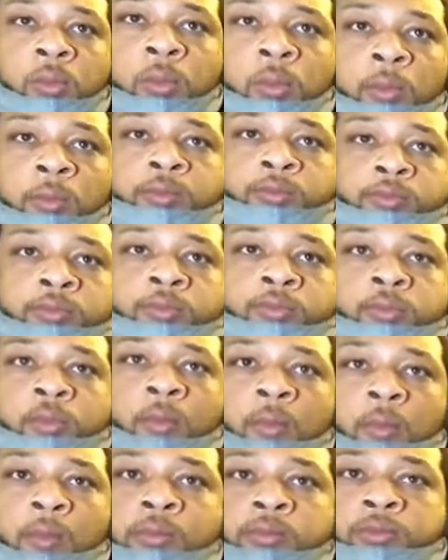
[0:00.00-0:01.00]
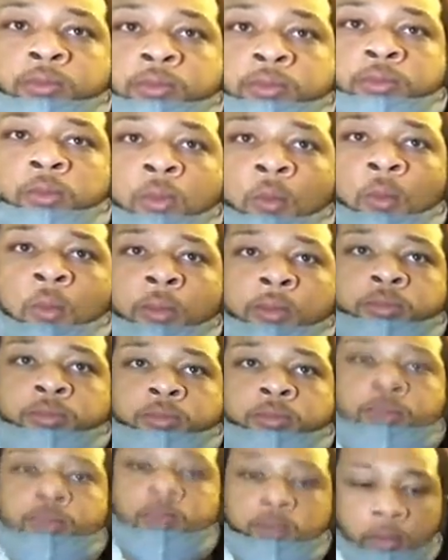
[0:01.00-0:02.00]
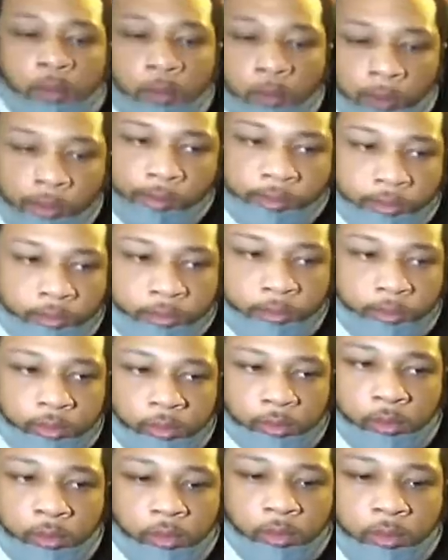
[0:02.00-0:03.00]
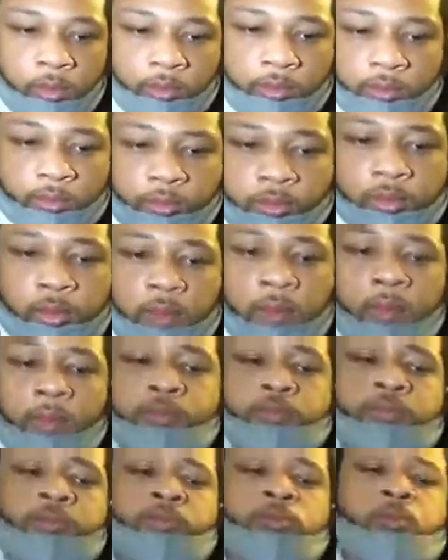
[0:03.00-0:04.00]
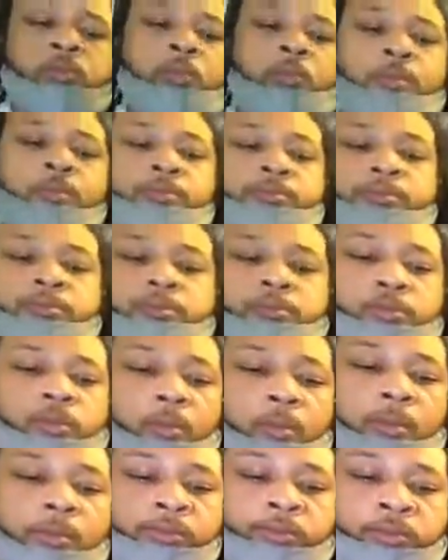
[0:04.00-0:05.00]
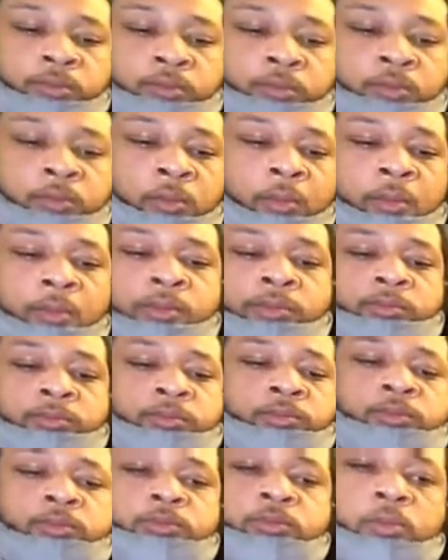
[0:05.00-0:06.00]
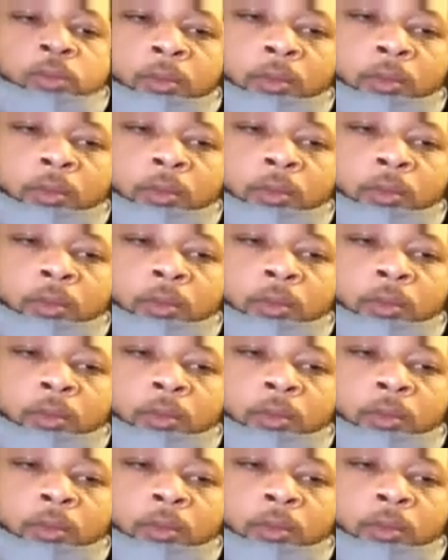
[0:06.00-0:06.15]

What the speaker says: I guess. Oh my goodness, this thing fell off me. Oh, pick this thing up.